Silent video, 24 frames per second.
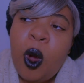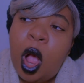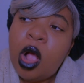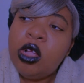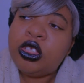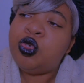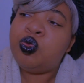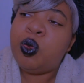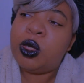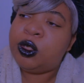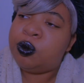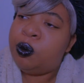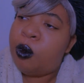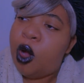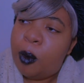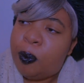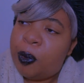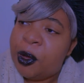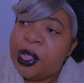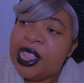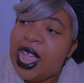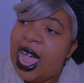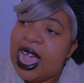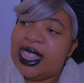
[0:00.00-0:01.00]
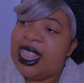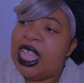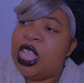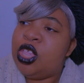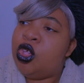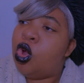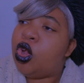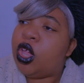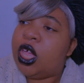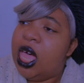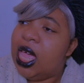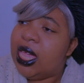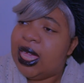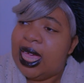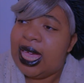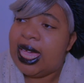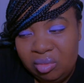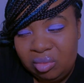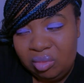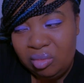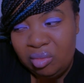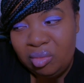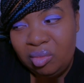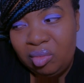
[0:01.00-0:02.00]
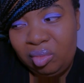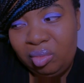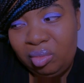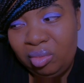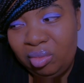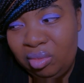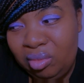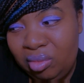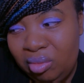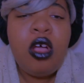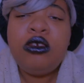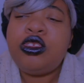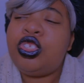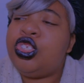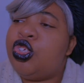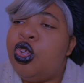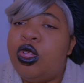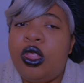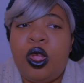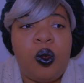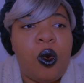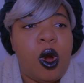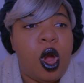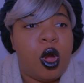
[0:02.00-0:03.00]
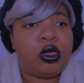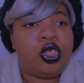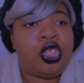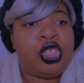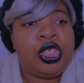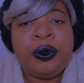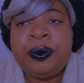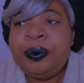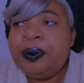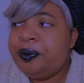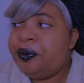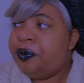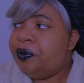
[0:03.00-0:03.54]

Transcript: roach was more polite than your cooking. A toast to the roach.